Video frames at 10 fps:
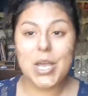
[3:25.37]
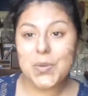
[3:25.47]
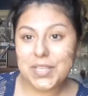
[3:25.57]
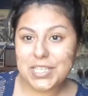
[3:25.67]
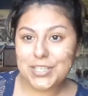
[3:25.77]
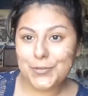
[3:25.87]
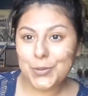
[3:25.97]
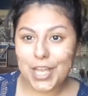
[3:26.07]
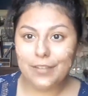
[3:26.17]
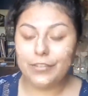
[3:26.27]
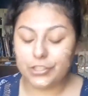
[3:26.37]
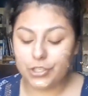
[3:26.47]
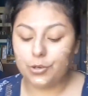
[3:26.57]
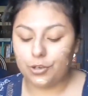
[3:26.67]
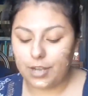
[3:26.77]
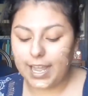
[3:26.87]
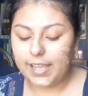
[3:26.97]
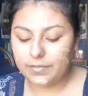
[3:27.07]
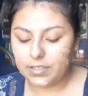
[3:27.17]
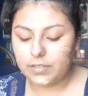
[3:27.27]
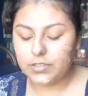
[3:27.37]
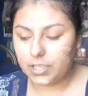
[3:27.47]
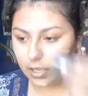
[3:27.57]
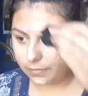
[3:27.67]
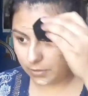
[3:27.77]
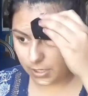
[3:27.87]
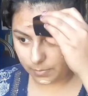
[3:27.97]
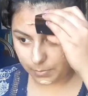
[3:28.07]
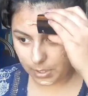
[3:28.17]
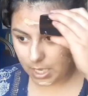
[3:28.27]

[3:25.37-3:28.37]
oh, this is full coverage. No, girl, I have stuff to cover up.